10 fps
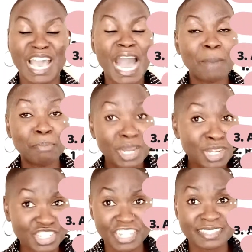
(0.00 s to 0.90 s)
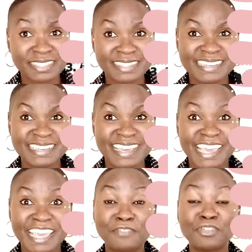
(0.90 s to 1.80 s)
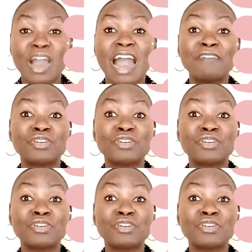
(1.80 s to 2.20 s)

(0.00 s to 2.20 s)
apologize if you have